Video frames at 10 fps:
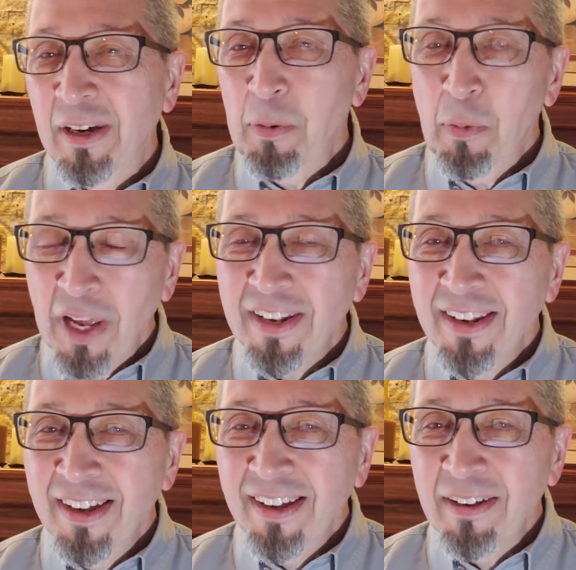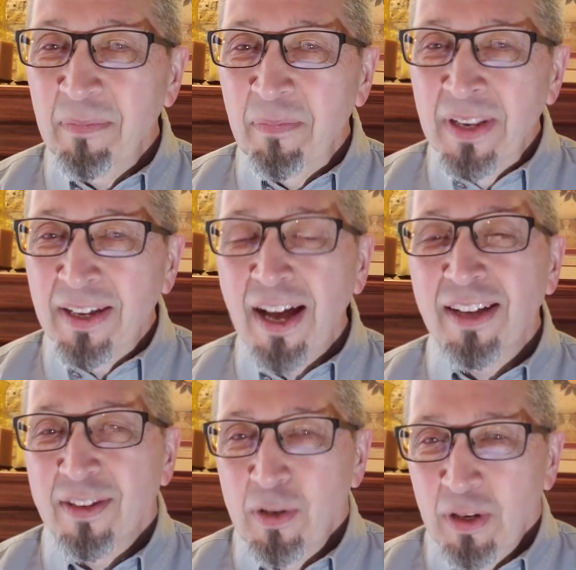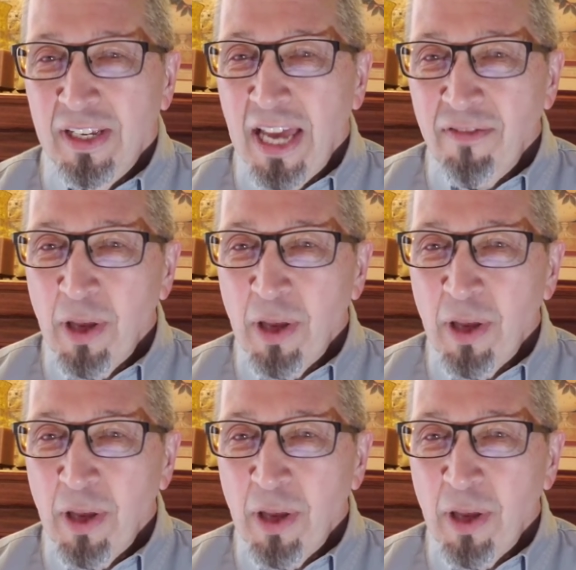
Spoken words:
When God gave